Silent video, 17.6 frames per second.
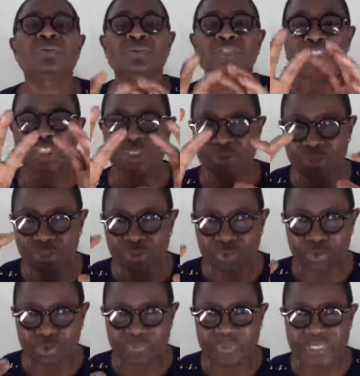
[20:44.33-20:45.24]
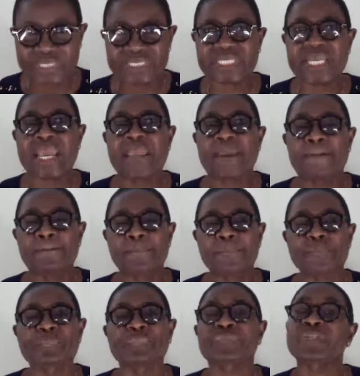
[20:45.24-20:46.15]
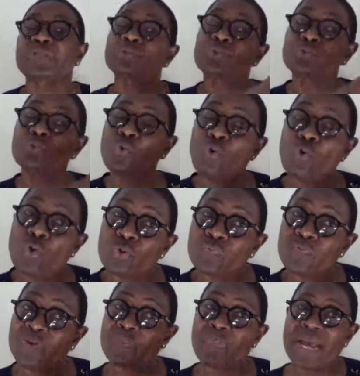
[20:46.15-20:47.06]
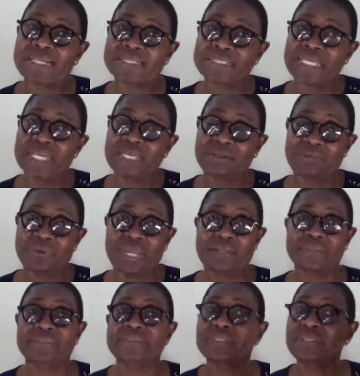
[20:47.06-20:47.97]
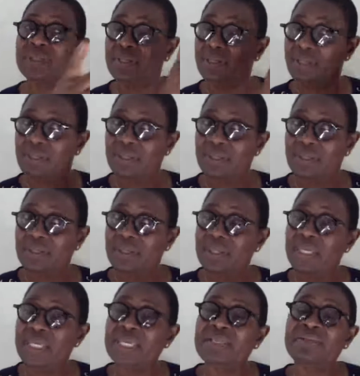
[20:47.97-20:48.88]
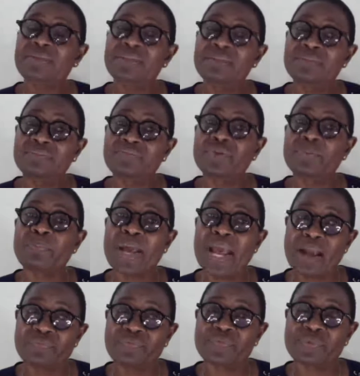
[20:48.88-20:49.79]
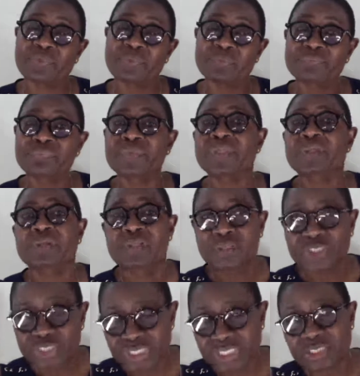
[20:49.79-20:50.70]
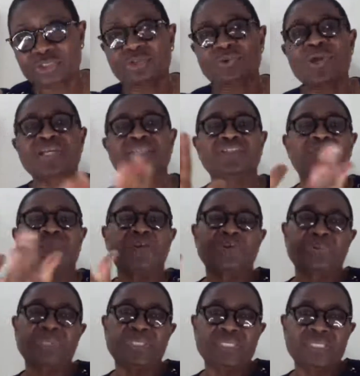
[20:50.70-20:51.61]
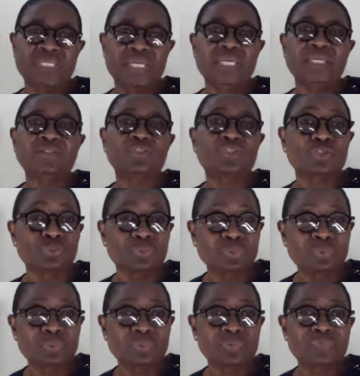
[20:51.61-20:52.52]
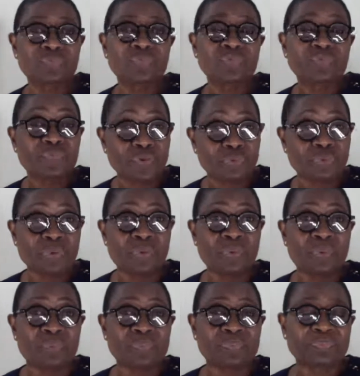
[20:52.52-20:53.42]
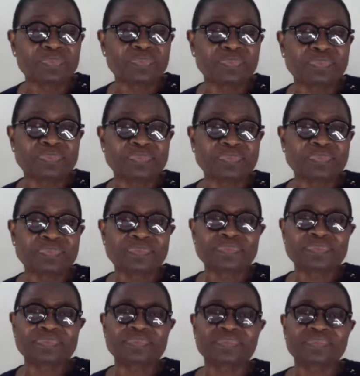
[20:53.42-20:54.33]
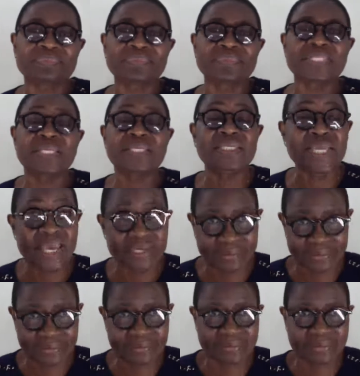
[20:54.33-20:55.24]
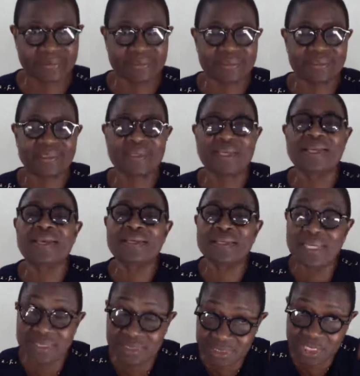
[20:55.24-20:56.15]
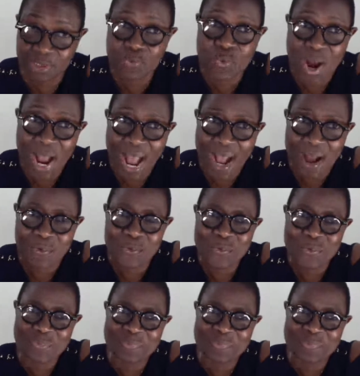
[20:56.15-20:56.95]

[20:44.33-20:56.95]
she used the same. So all the bacteria in the bathroom, she transferred it into the room. Yes, it's a wow.